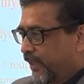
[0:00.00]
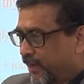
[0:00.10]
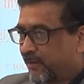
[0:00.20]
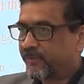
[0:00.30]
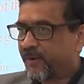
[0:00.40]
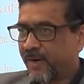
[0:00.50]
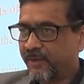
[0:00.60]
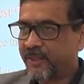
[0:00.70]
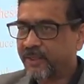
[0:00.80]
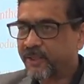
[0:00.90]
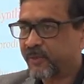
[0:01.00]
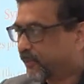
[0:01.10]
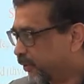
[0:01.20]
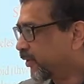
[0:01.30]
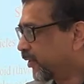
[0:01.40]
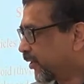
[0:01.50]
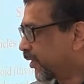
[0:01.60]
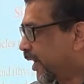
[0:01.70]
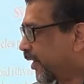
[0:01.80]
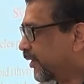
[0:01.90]
enough iodine-rich food or
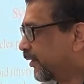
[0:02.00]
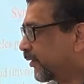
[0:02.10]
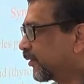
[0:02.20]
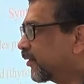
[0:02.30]
iodine,